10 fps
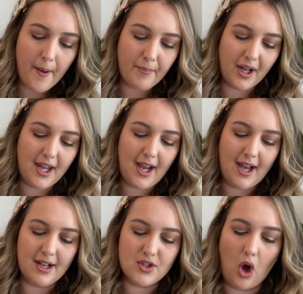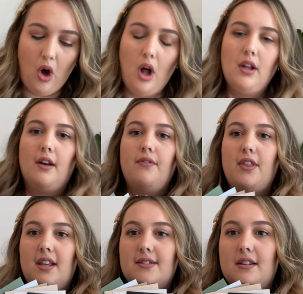But he has all of
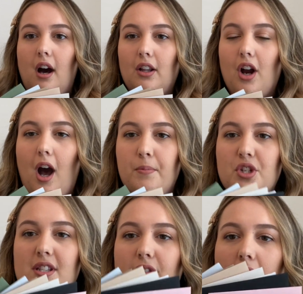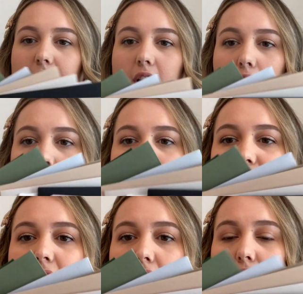these color options for envelopes.